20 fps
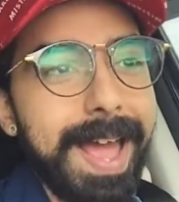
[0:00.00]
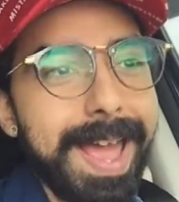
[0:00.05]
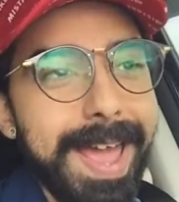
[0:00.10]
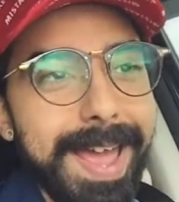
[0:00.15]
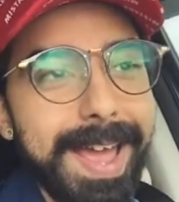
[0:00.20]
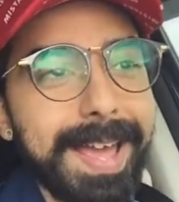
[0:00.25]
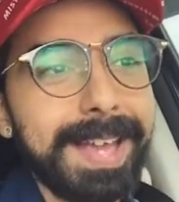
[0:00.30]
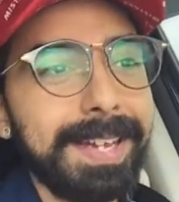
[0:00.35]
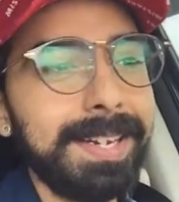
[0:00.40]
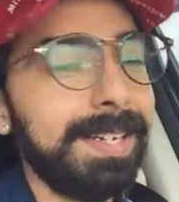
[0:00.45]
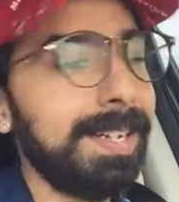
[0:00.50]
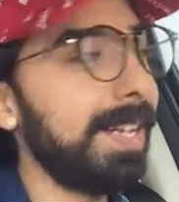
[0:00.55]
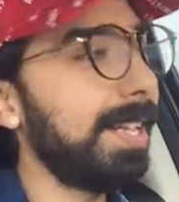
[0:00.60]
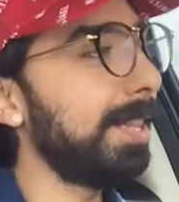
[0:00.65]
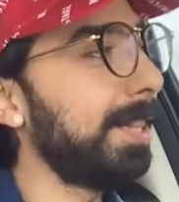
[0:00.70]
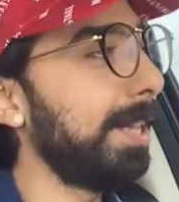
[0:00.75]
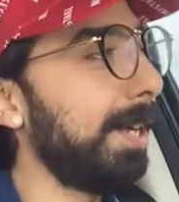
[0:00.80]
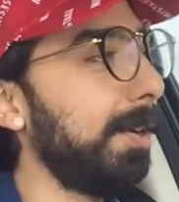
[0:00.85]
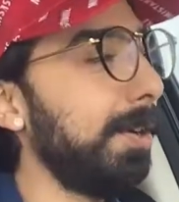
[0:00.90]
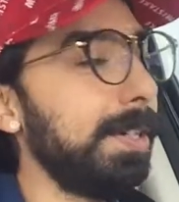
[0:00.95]
And
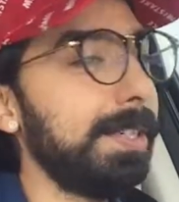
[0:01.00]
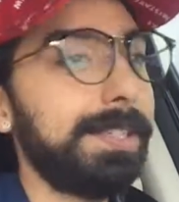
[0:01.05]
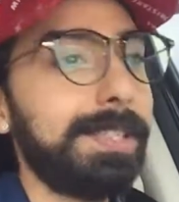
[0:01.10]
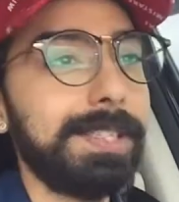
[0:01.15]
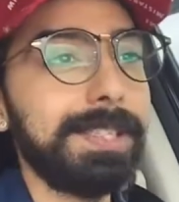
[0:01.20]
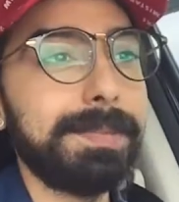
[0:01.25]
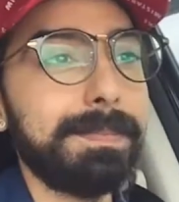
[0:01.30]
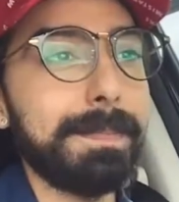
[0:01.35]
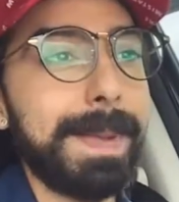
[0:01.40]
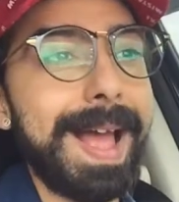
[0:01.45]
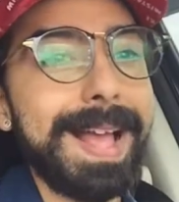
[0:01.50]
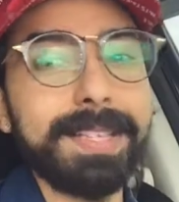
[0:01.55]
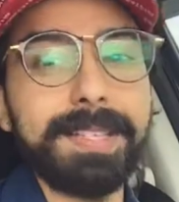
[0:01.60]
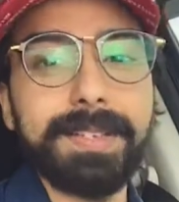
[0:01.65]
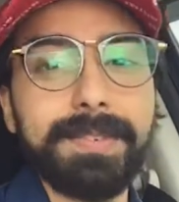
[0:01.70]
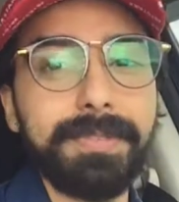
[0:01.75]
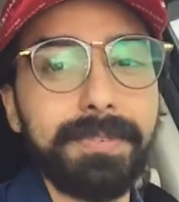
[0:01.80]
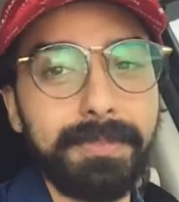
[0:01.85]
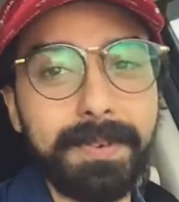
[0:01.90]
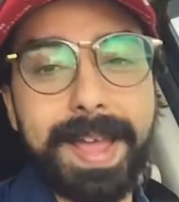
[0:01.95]
there is this
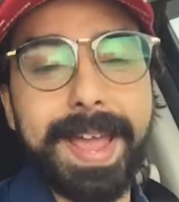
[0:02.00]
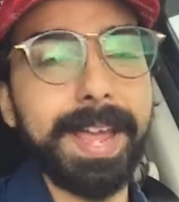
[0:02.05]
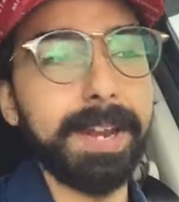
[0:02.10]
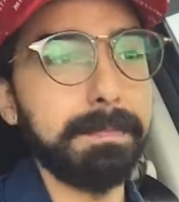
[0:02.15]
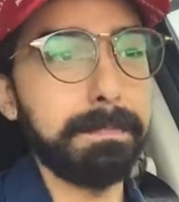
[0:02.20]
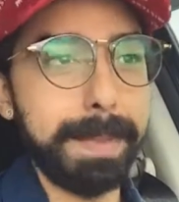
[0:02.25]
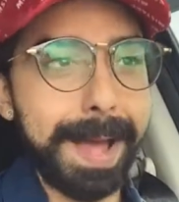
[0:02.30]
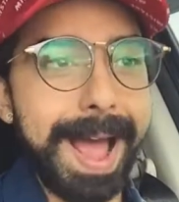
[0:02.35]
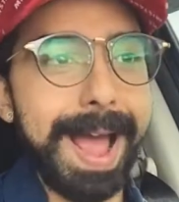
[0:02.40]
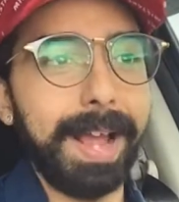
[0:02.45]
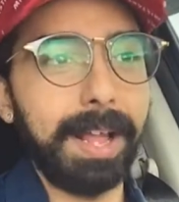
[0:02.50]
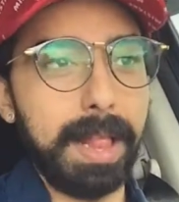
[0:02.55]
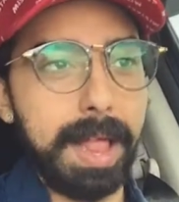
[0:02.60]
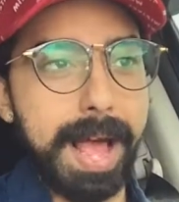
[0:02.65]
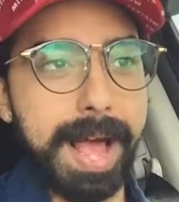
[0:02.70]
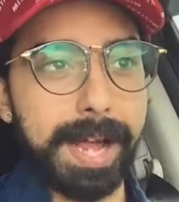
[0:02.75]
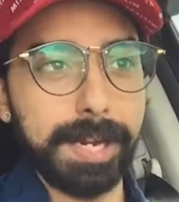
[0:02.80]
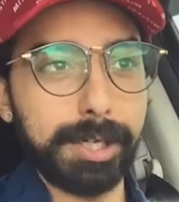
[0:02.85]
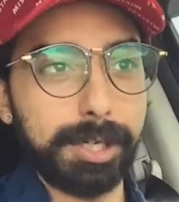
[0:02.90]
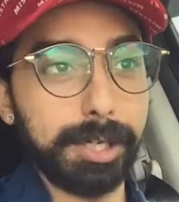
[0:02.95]
massive fan
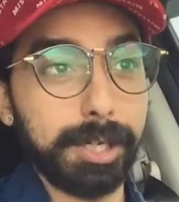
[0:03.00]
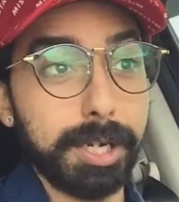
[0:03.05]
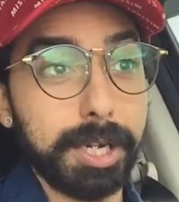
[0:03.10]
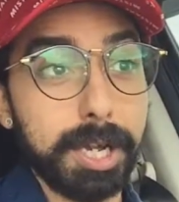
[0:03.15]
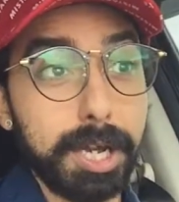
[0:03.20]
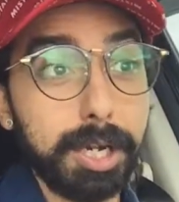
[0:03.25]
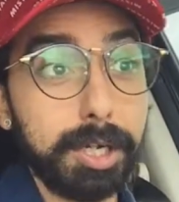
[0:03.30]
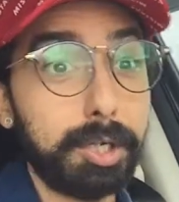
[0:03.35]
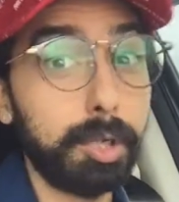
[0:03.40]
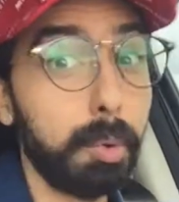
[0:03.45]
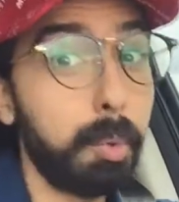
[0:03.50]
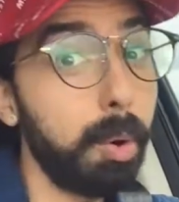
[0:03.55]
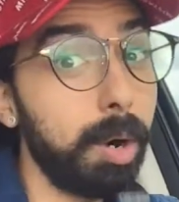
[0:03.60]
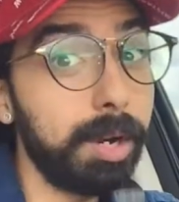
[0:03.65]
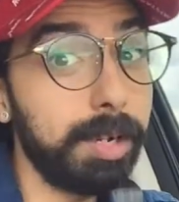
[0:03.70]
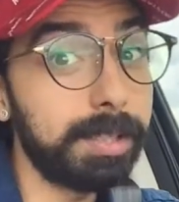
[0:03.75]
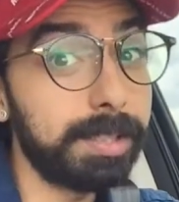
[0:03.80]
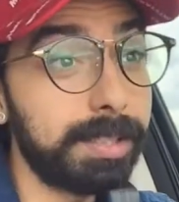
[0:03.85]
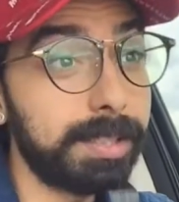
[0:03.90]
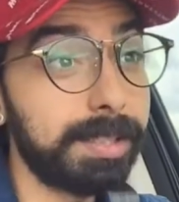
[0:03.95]
backlash
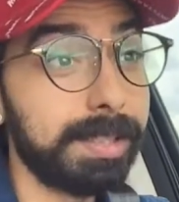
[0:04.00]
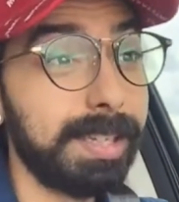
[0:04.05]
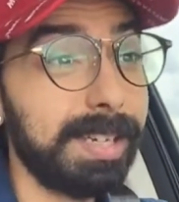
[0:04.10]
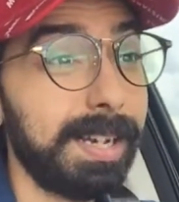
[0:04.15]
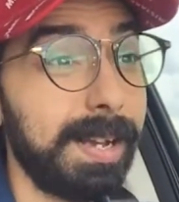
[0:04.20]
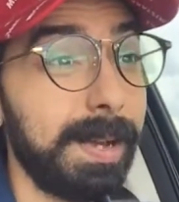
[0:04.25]
towards